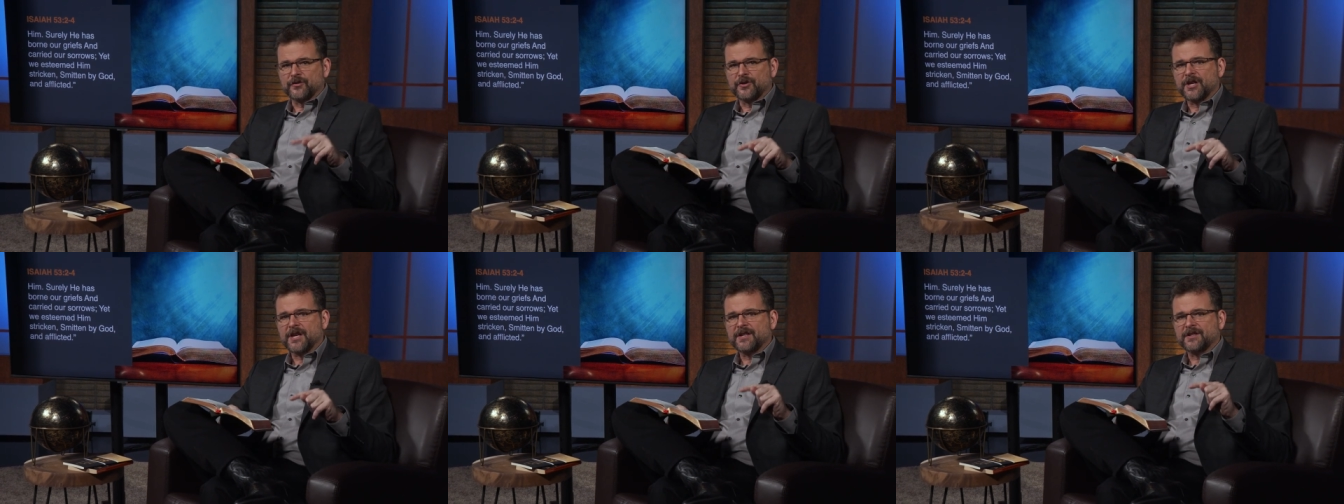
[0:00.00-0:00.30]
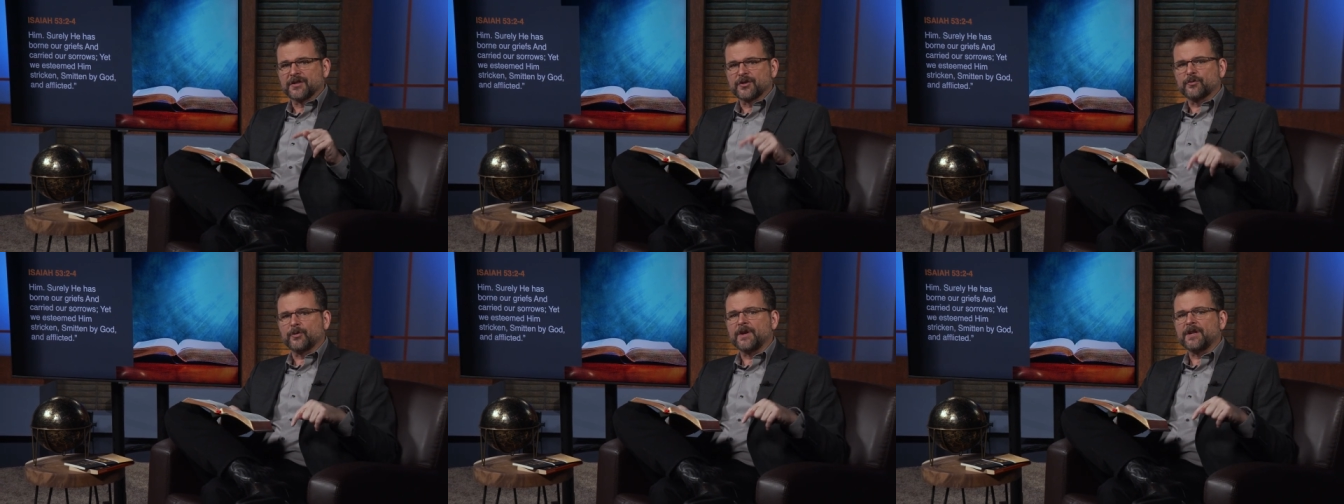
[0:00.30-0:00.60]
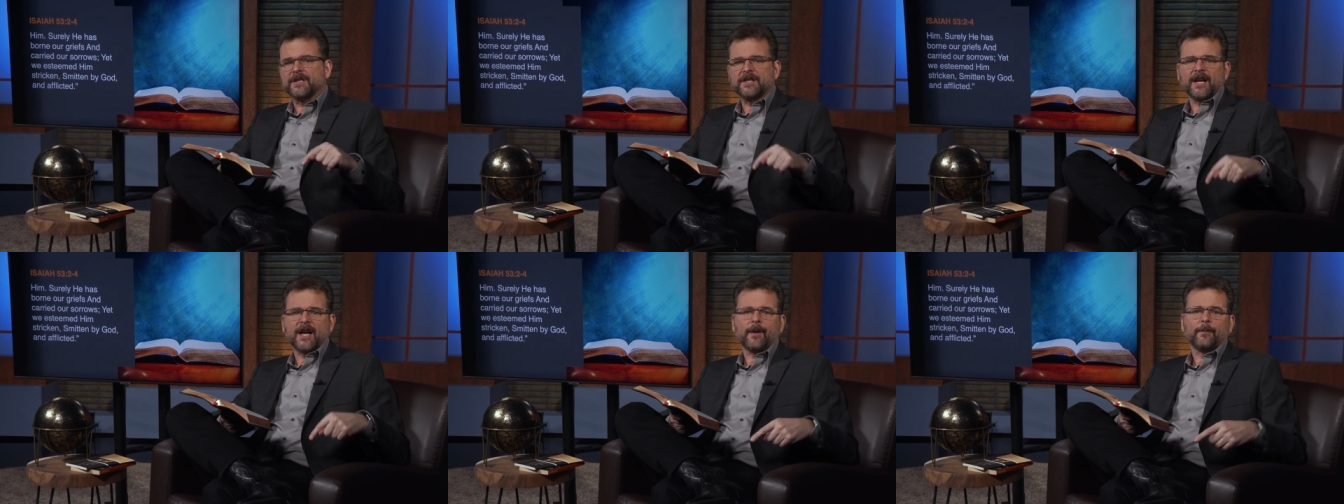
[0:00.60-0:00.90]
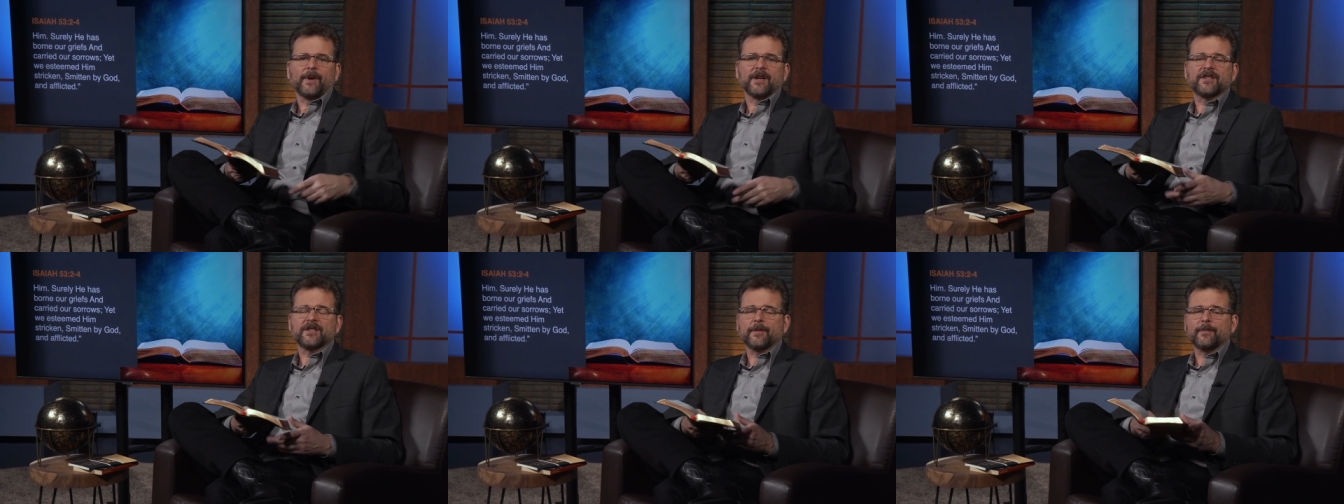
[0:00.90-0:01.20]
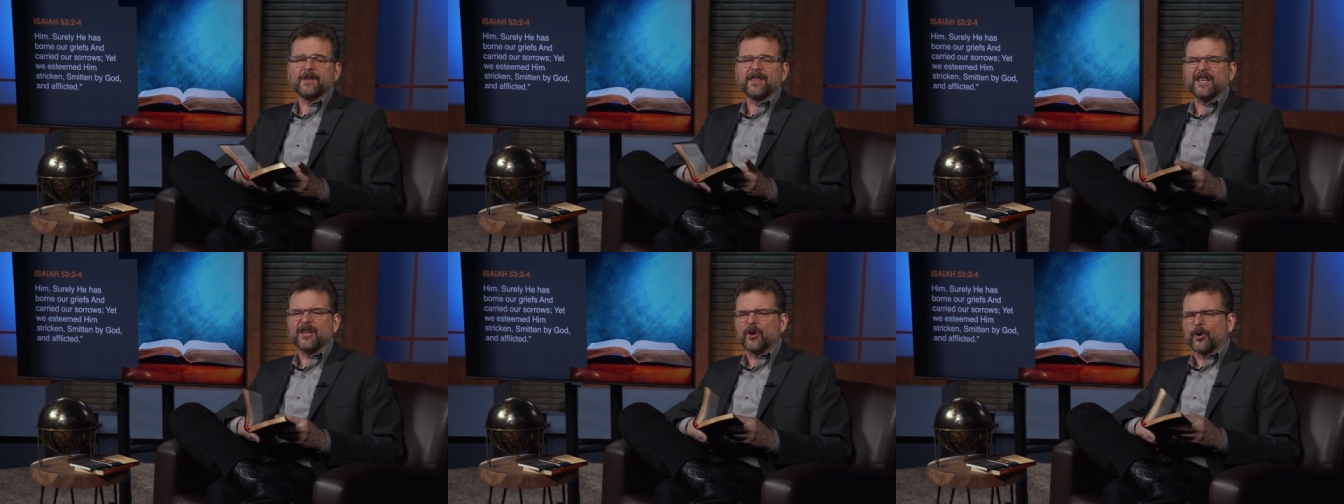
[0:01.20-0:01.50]
Jesus written down by
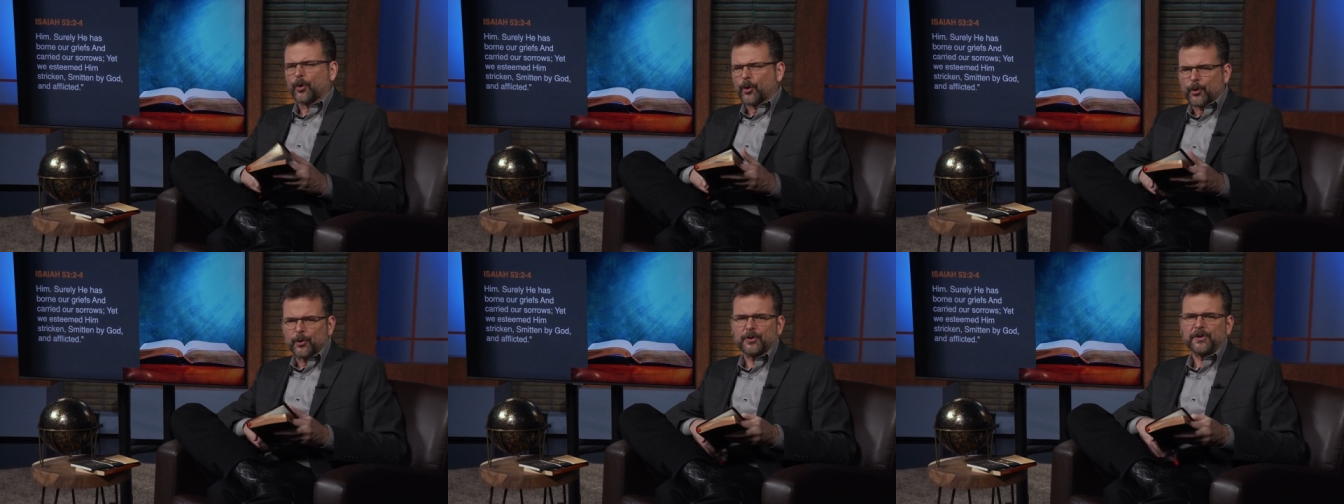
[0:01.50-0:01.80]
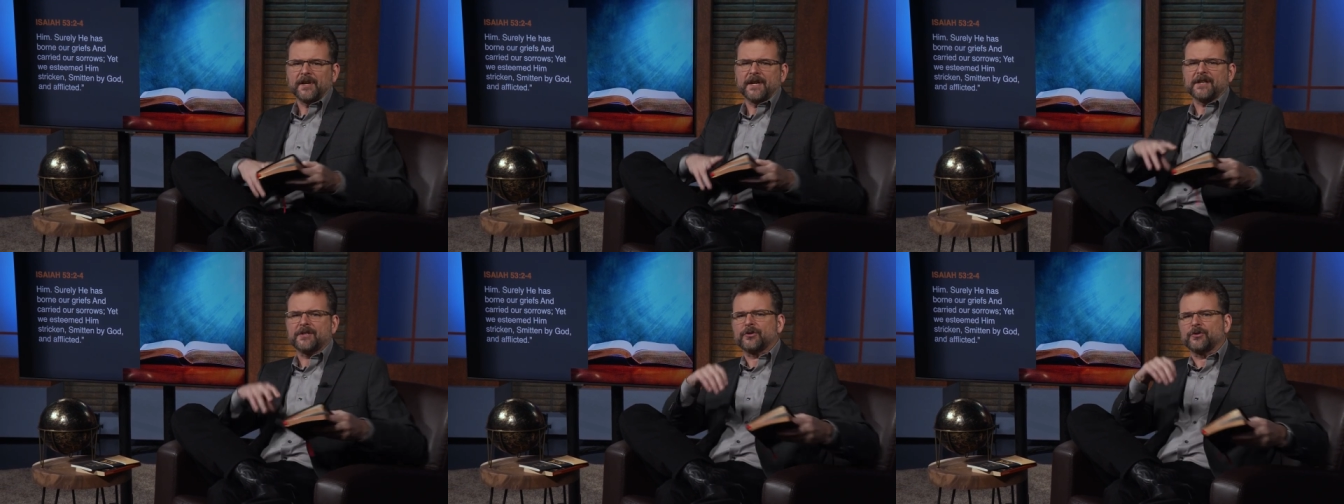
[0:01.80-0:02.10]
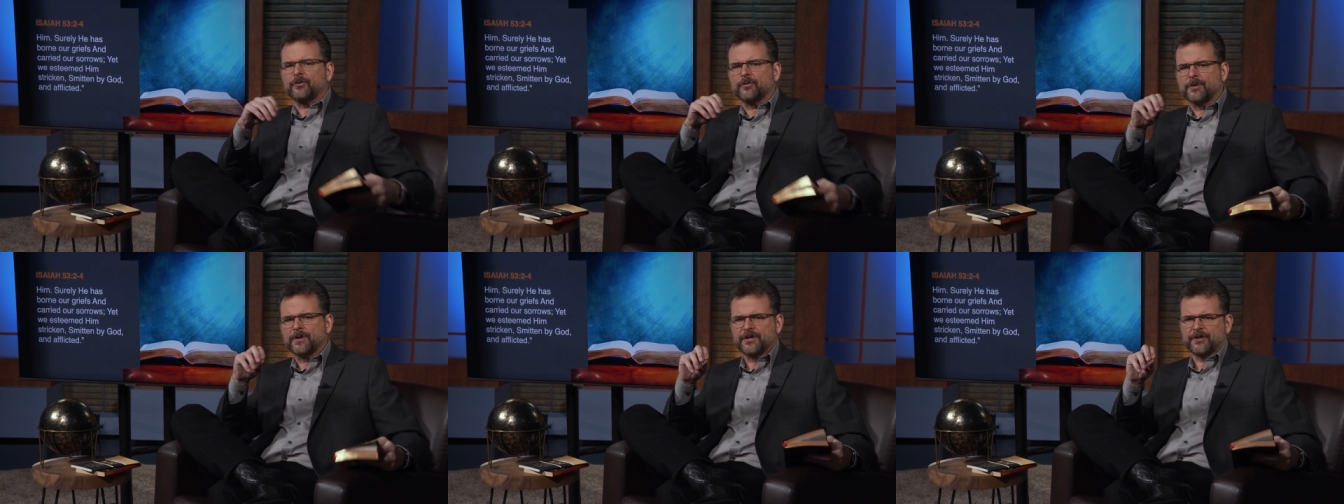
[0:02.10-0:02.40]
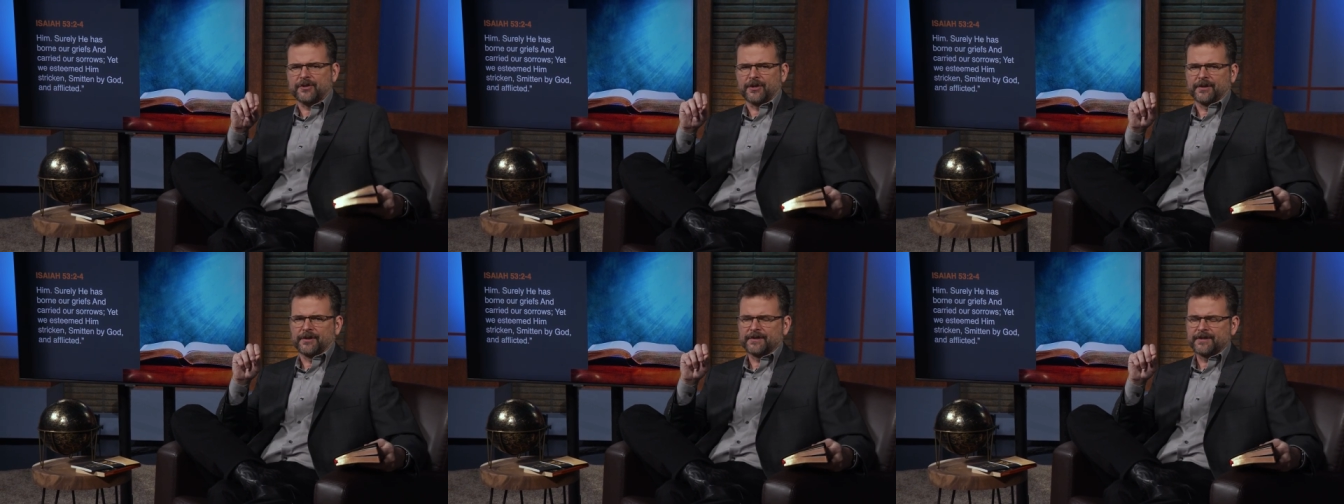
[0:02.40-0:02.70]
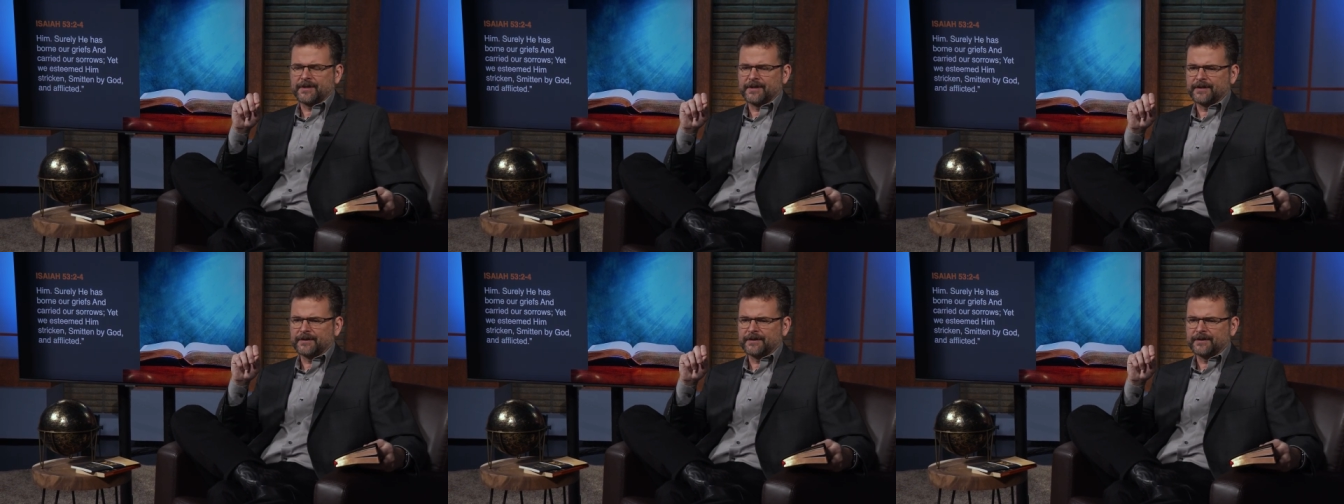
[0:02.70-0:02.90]
some of the earliest Christians,